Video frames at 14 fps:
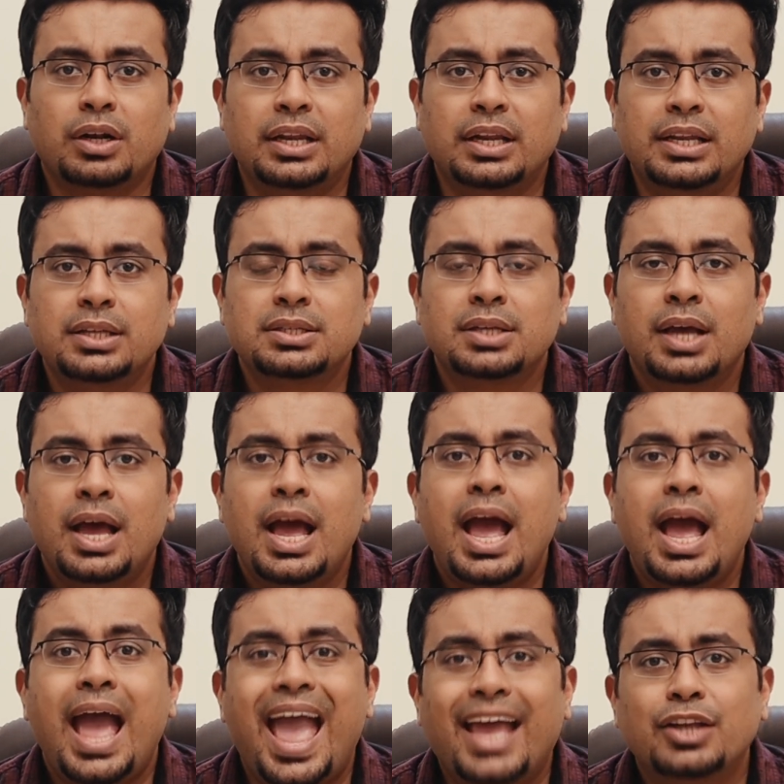least,
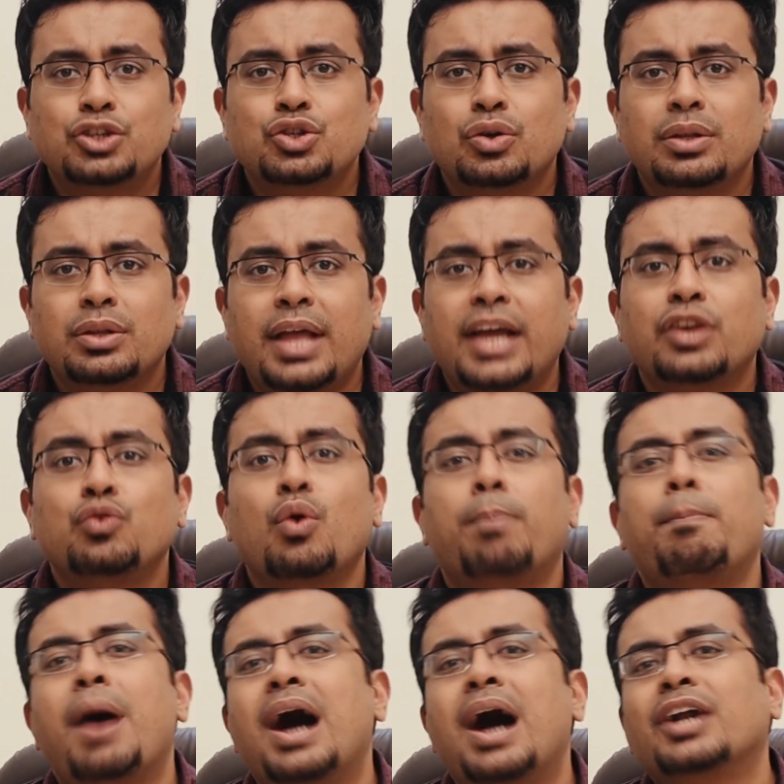ensure that you are
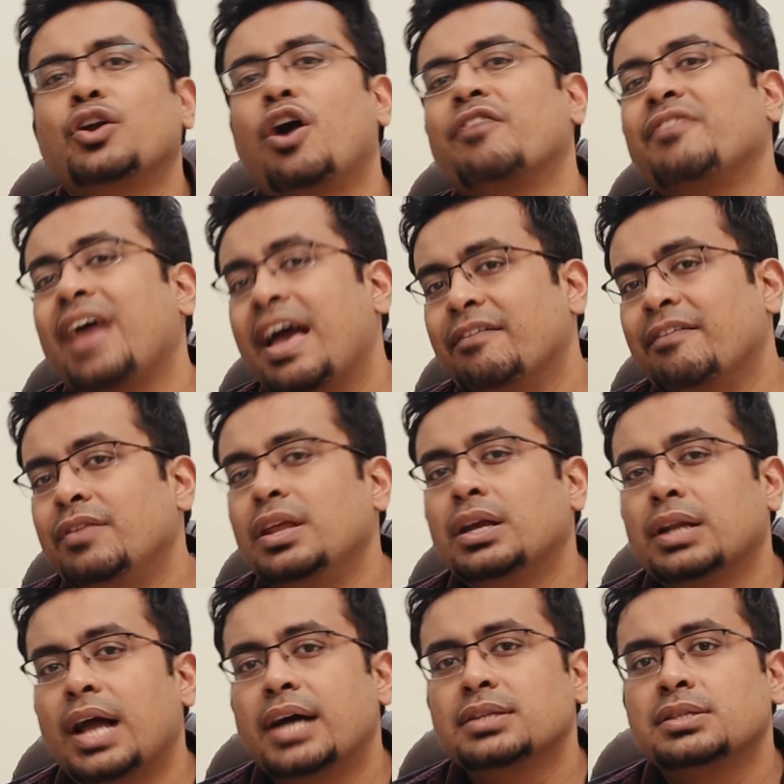part of every
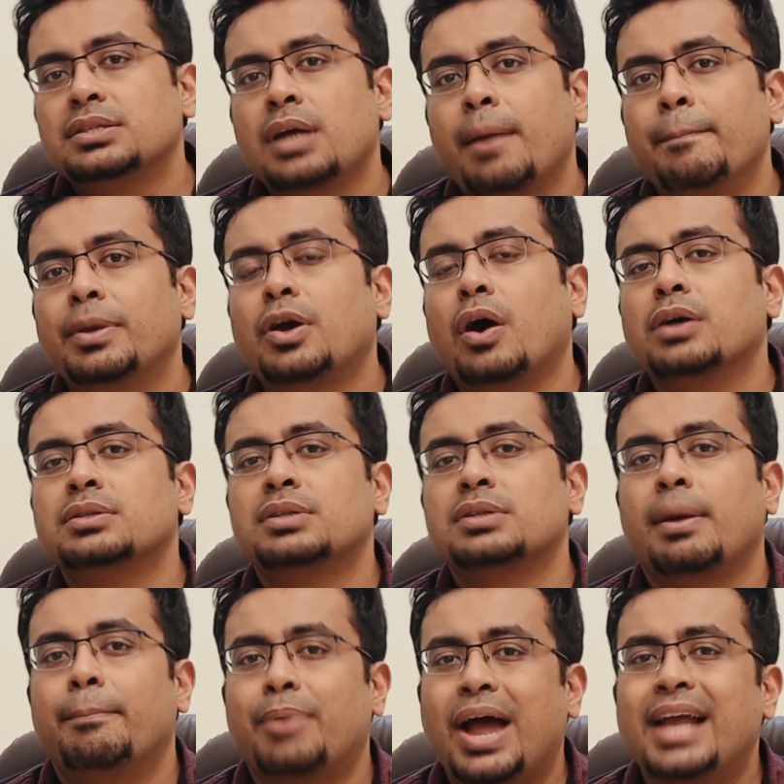class, because
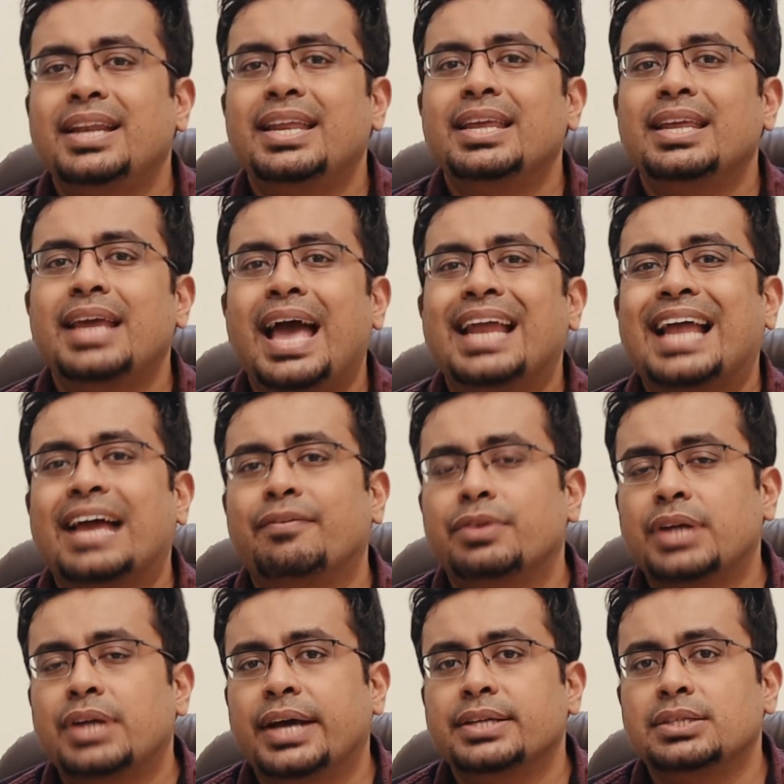branding and
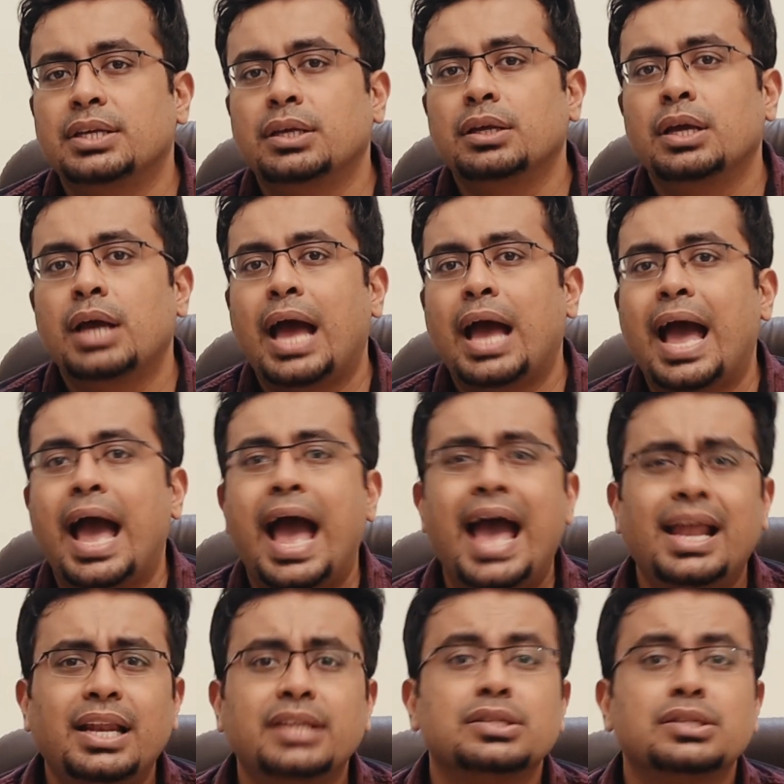advertising
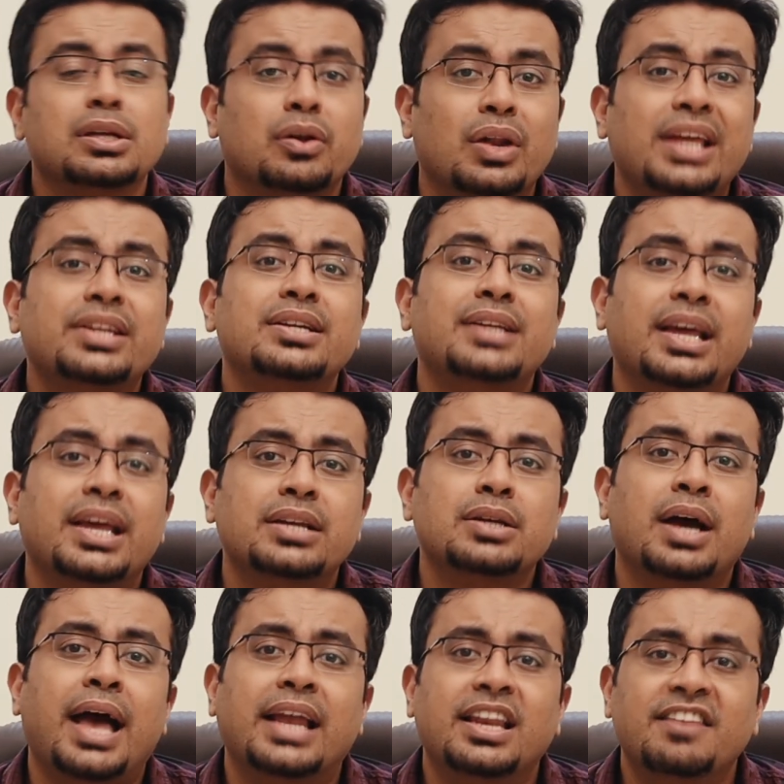and its related data
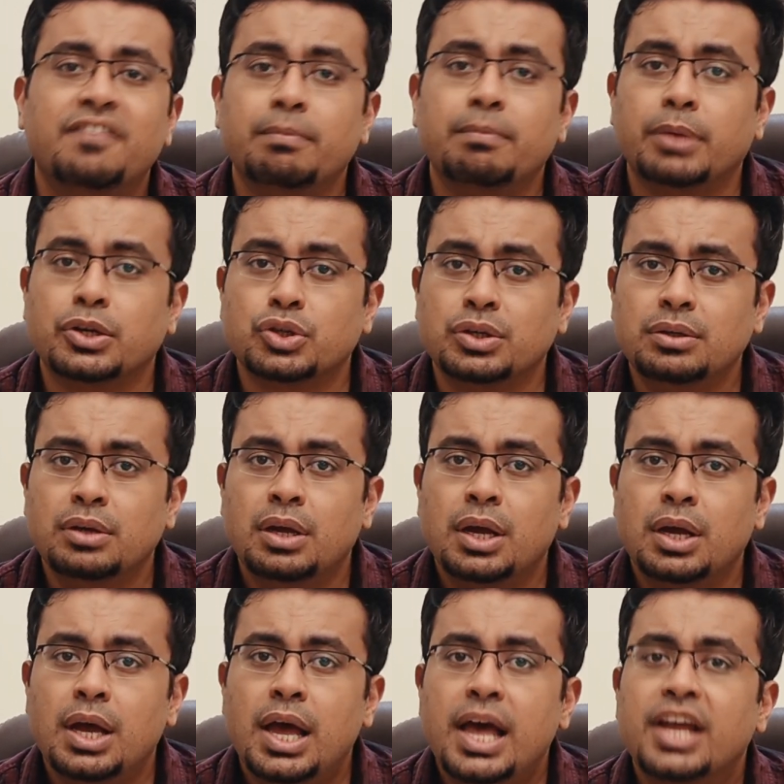and information
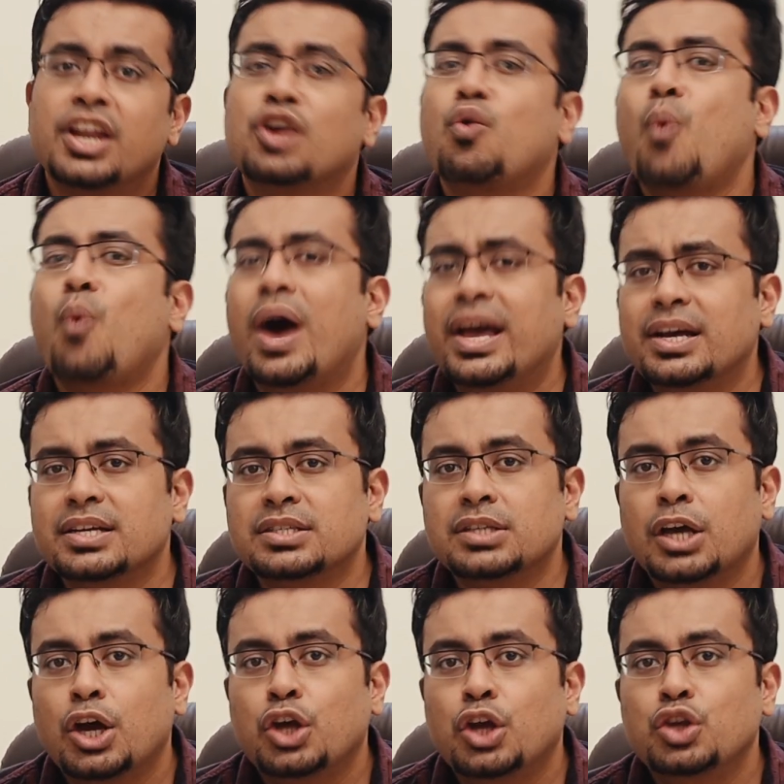requires
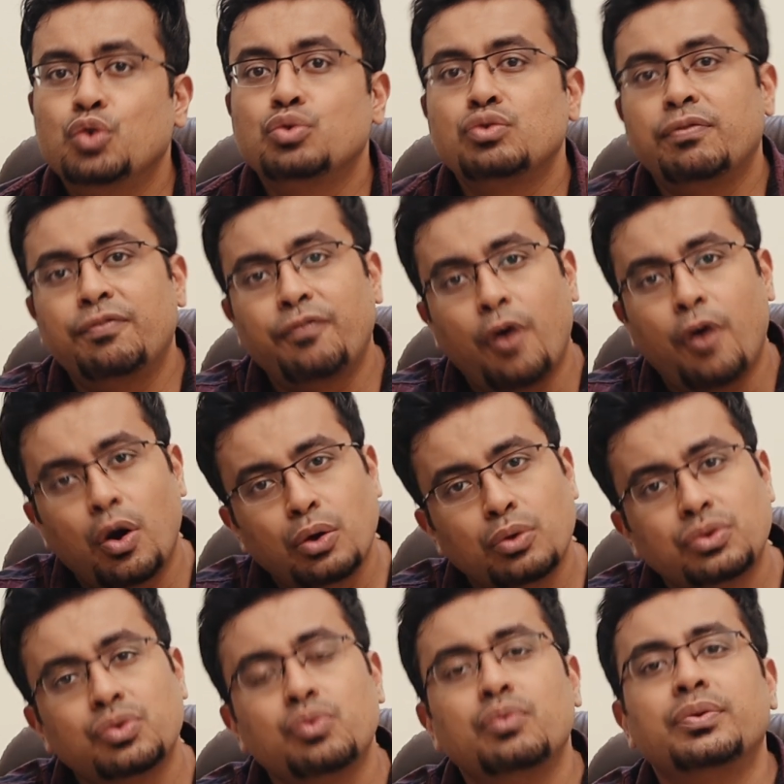you to follow
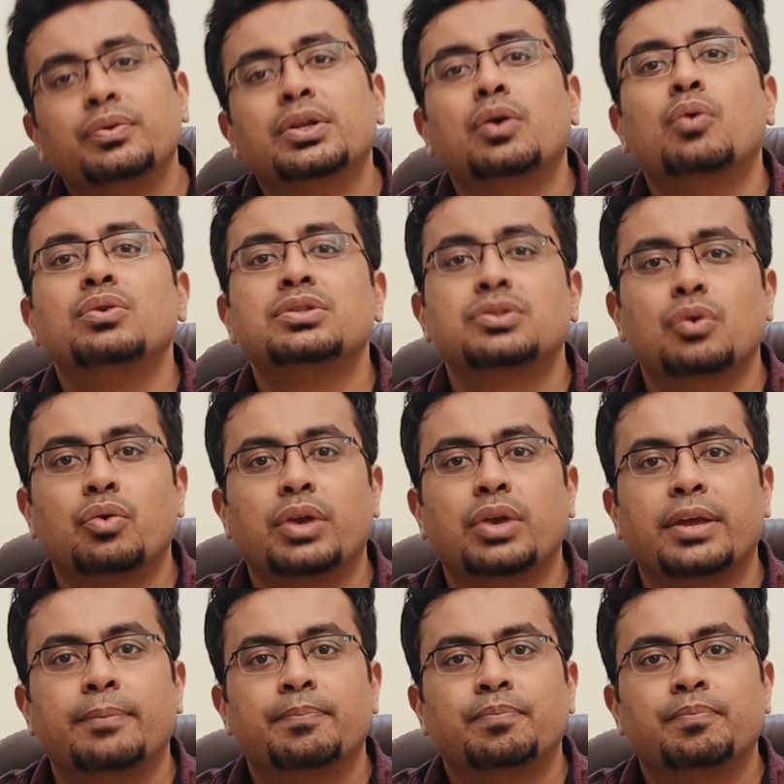through with the whole story.